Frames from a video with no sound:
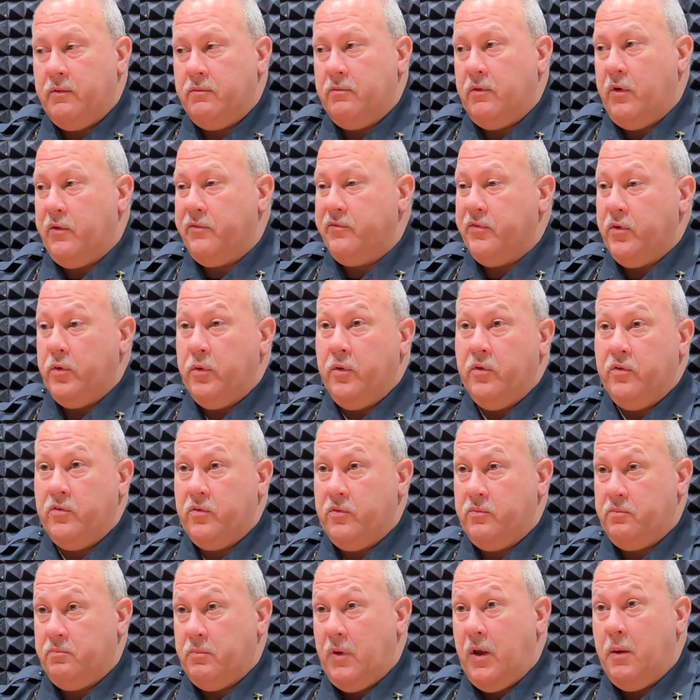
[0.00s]
their food is
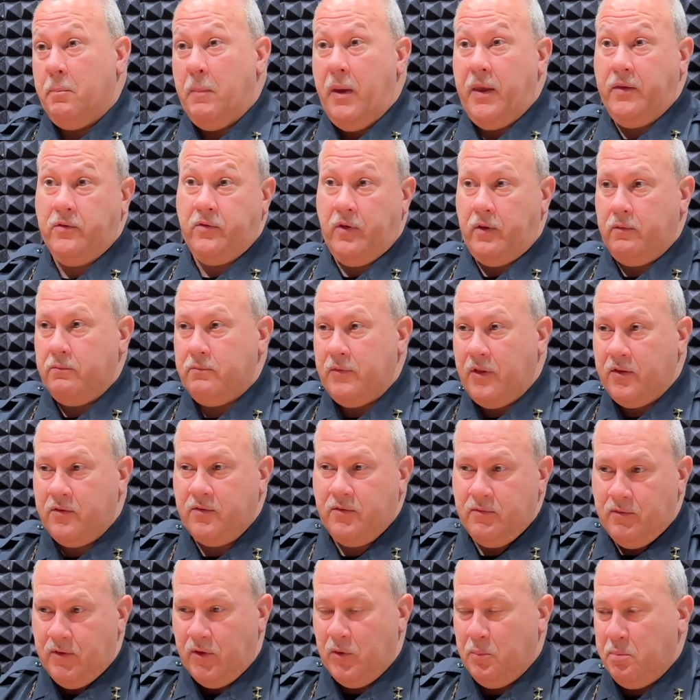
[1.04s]
amazing. That's a
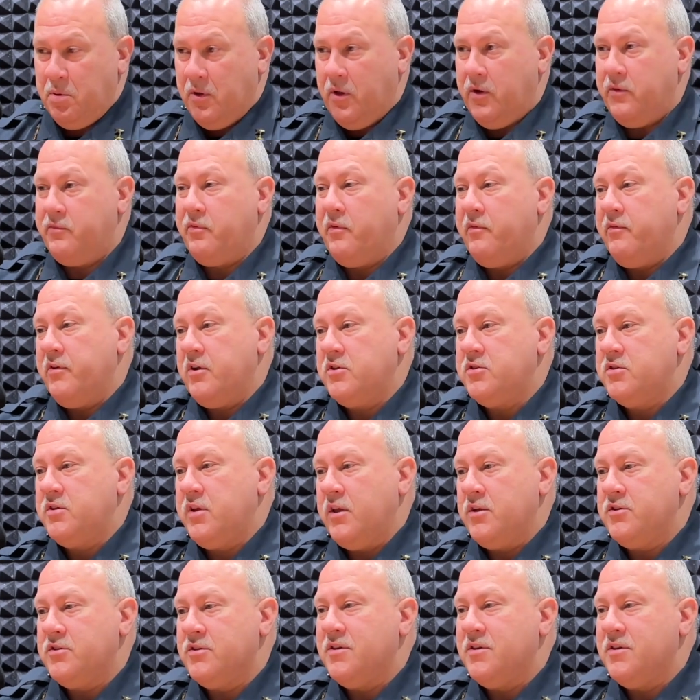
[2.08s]
little plug for Vegetation.